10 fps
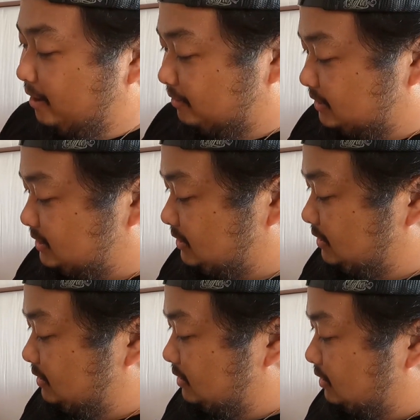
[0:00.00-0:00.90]
hours
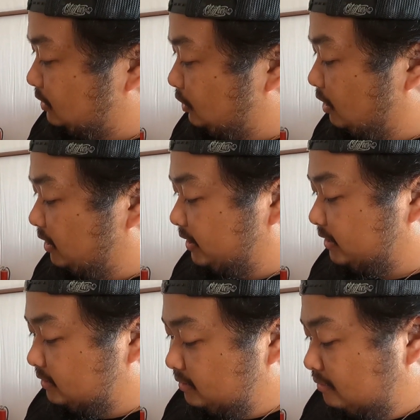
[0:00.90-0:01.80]

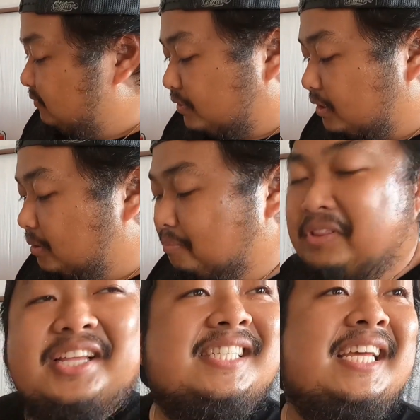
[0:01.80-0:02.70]
login for,
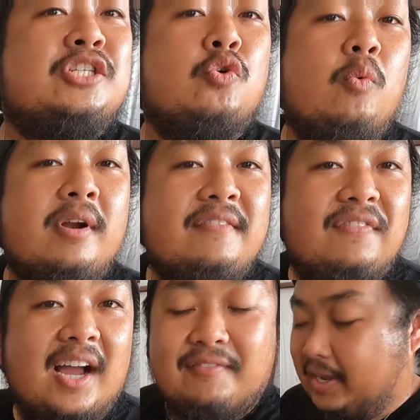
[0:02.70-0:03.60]
let's say,
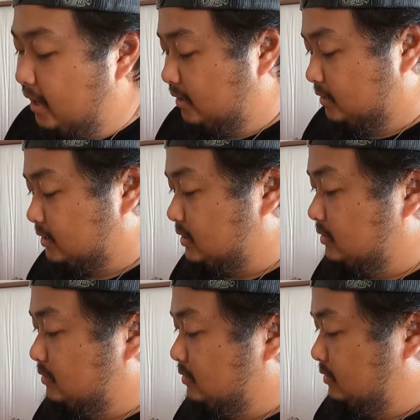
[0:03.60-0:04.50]
$25
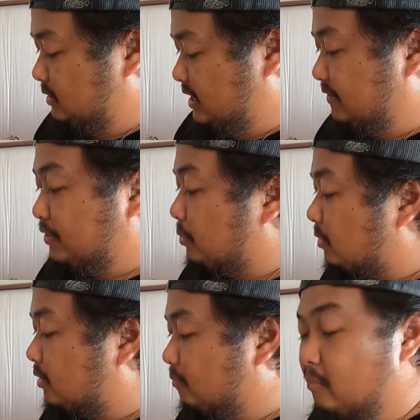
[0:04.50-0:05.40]
if you
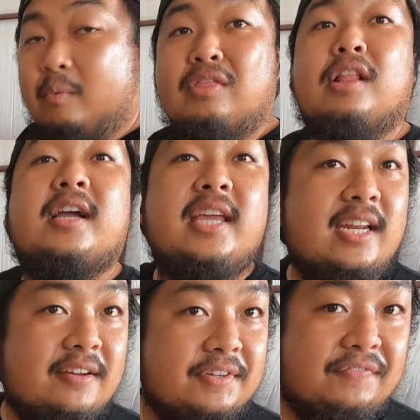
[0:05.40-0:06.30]
were lucky
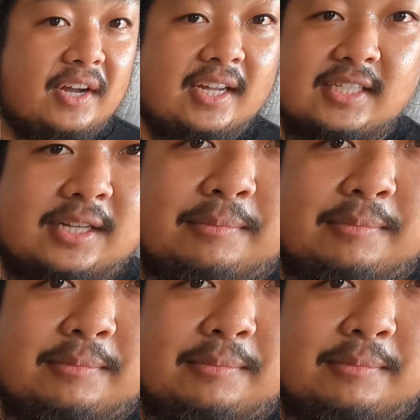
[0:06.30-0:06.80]
enough to find